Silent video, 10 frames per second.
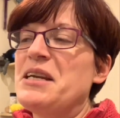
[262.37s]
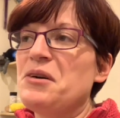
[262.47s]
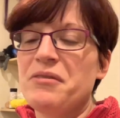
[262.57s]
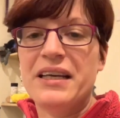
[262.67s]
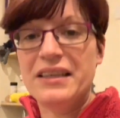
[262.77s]

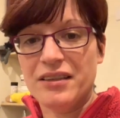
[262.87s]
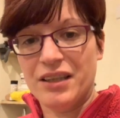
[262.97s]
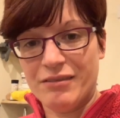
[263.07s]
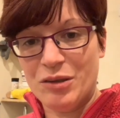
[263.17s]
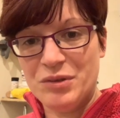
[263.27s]
enough heat
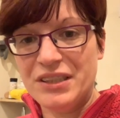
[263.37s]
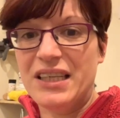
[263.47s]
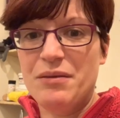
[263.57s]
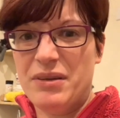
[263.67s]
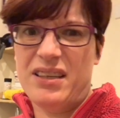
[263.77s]
on their own to
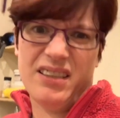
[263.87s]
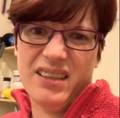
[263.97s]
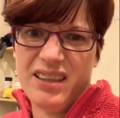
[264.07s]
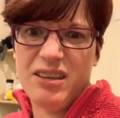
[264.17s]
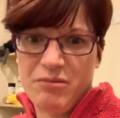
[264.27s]
keep it
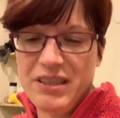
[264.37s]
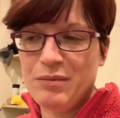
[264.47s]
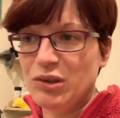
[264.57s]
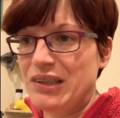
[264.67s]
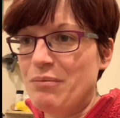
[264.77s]
at a
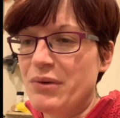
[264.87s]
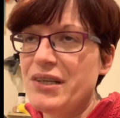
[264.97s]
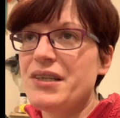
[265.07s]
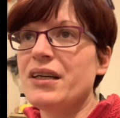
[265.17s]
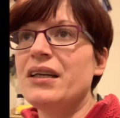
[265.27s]
reasonable
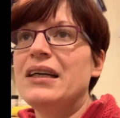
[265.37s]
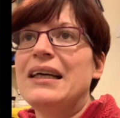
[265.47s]
temperature.